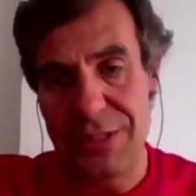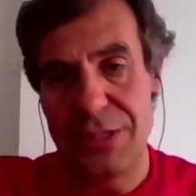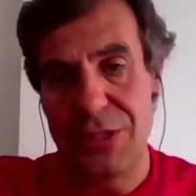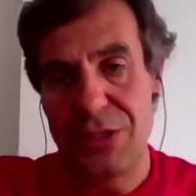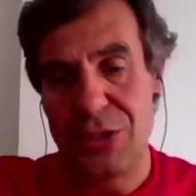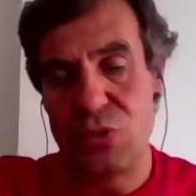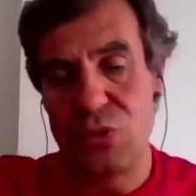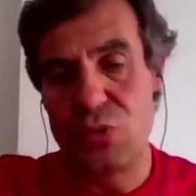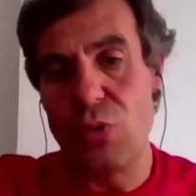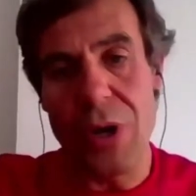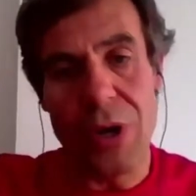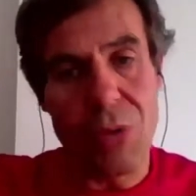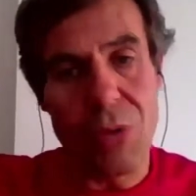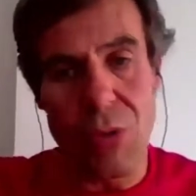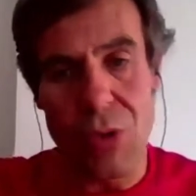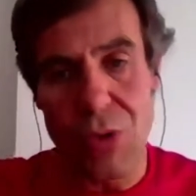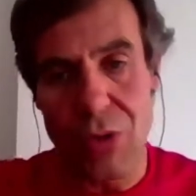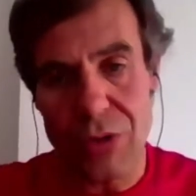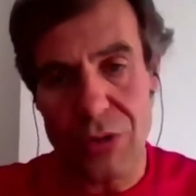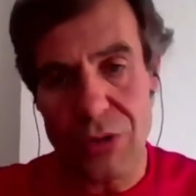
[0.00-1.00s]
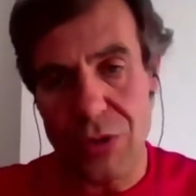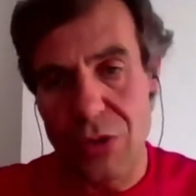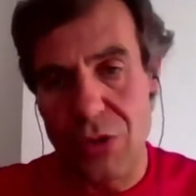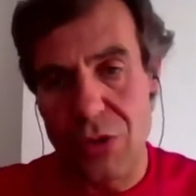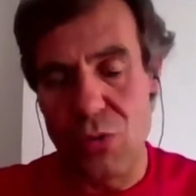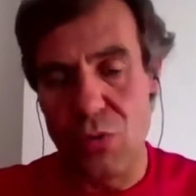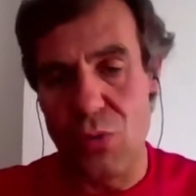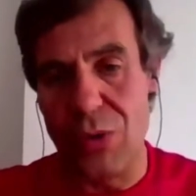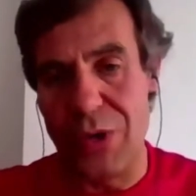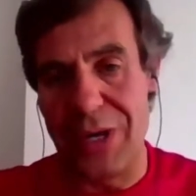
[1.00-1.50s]
to a world
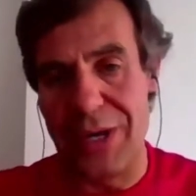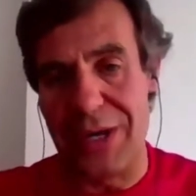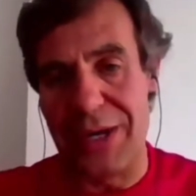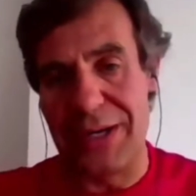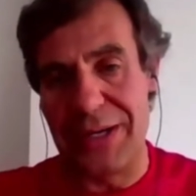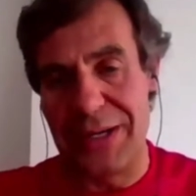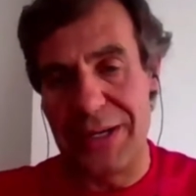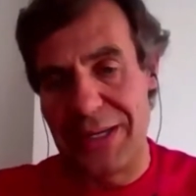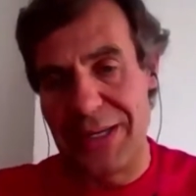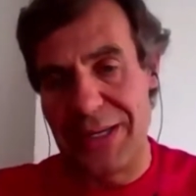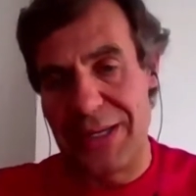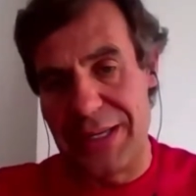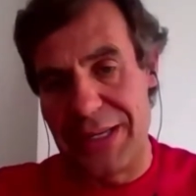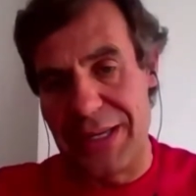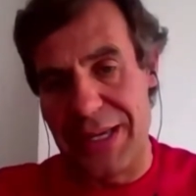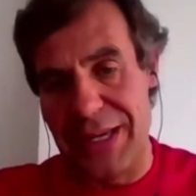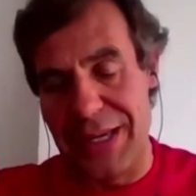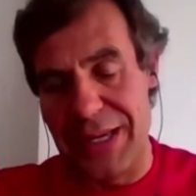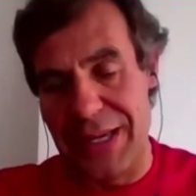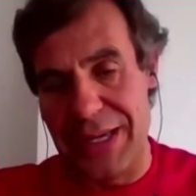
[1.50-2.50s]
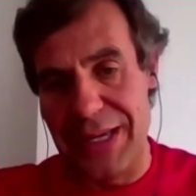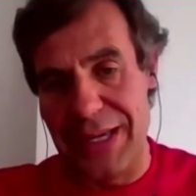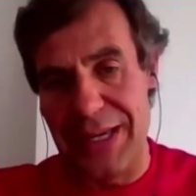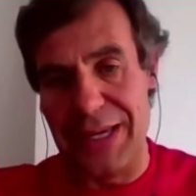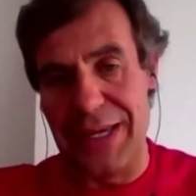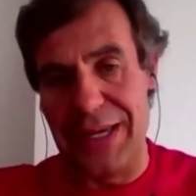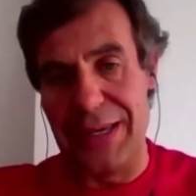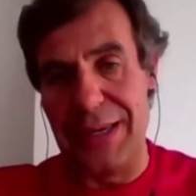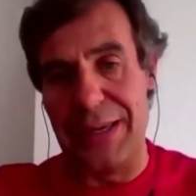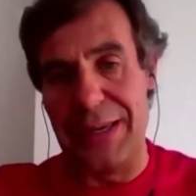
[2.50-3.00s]
where
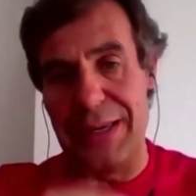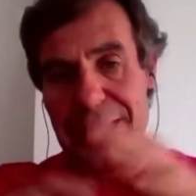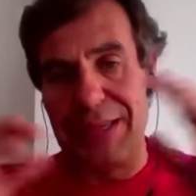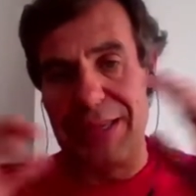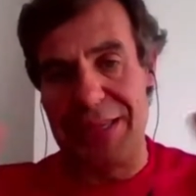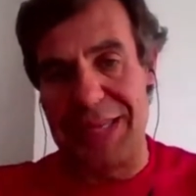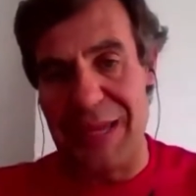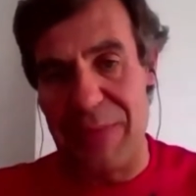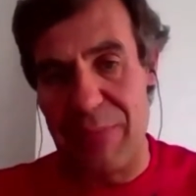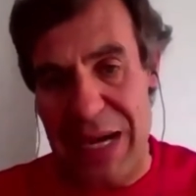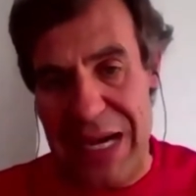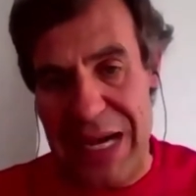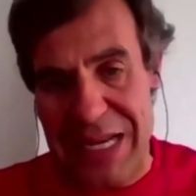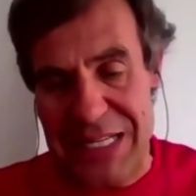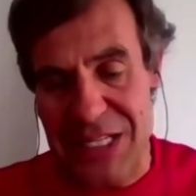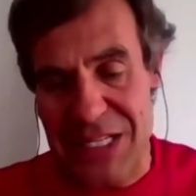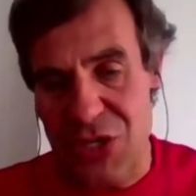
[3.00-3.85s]
the mass of